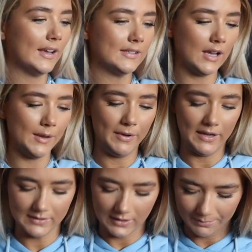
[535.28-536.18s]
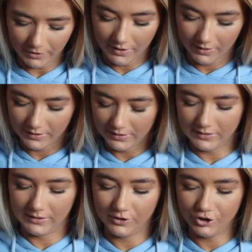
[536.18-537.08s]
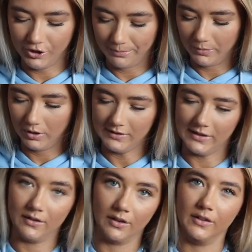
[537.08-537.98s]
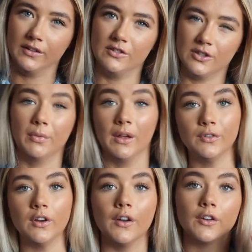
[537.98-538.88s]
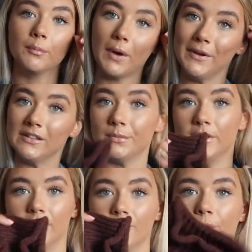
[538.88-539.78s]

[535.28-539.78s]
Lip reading: Next, I picked up another knitted jumper. I say another knitted jumper, that was a cardigan, but I picked up a knitted